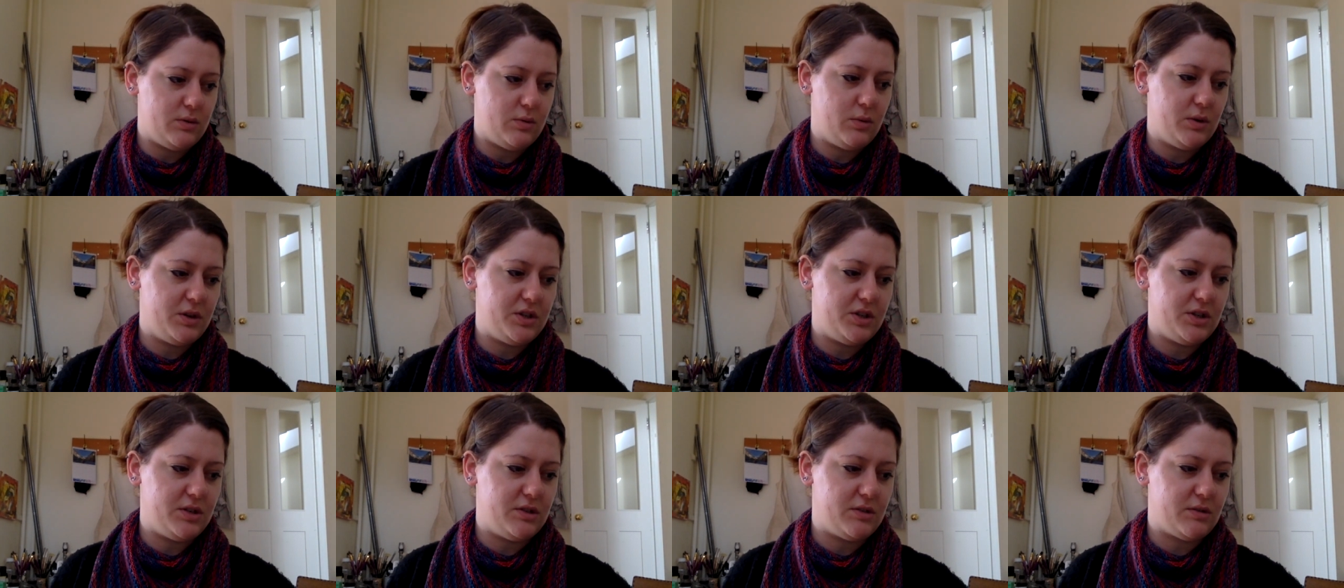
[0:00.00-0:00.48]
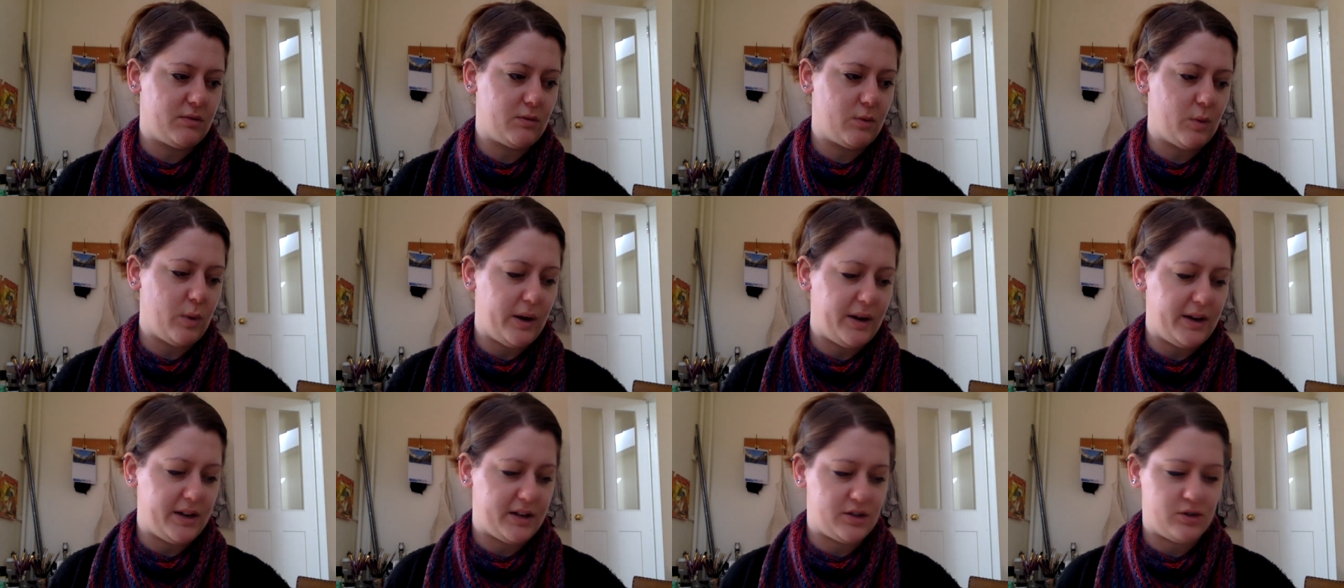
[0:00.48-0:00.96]
which is
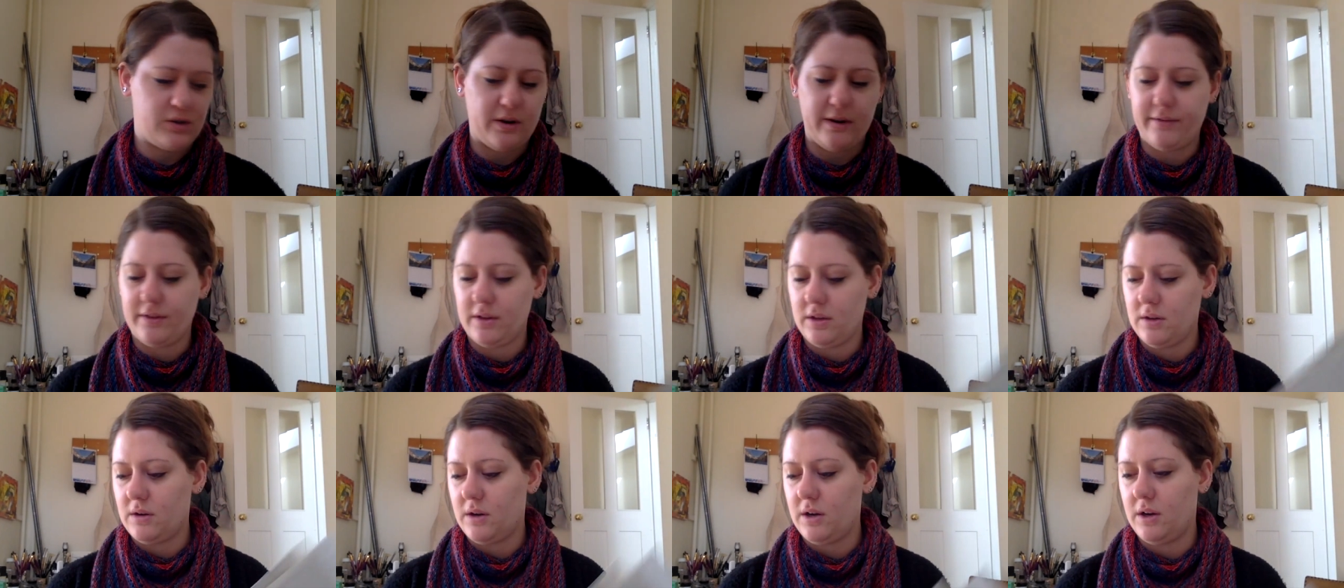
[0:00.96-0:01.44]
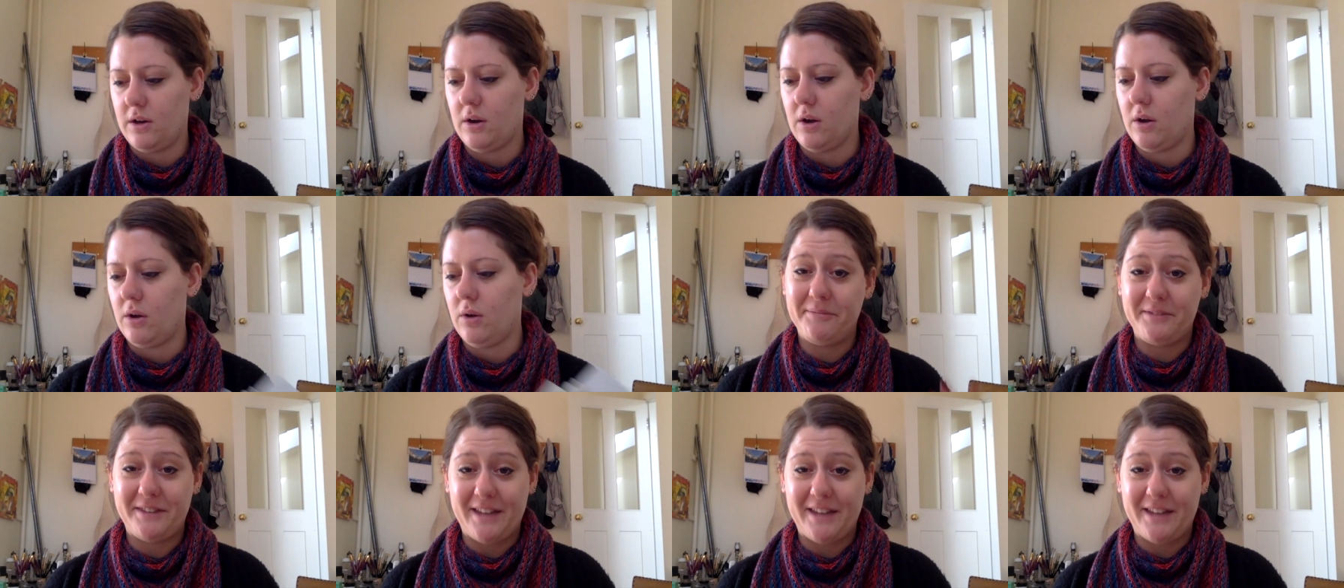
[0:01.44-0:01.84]
quite extravagant, I know,